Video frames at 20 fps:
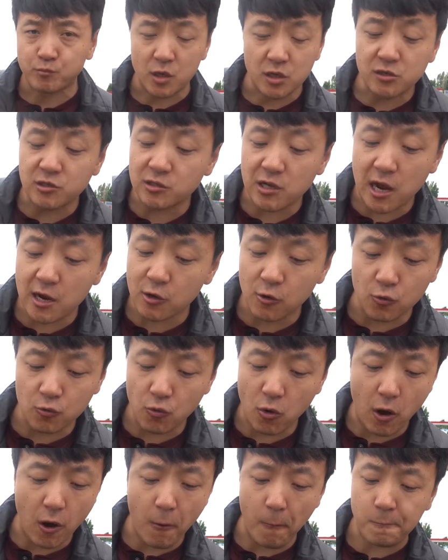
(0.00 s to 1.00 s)
You cannot go
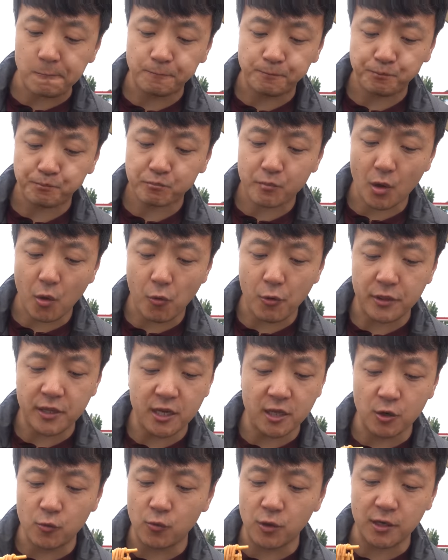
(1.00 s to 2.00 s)
wrong with
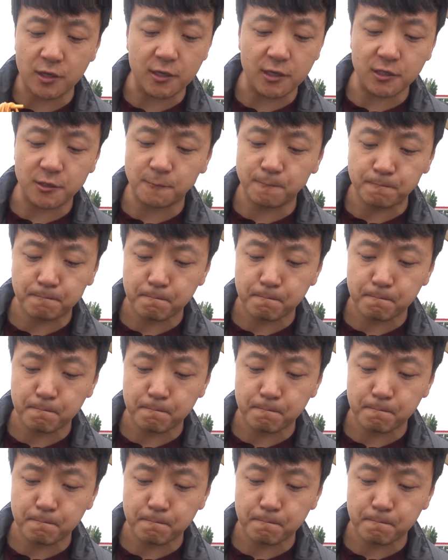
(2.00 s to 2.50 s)
either one of these.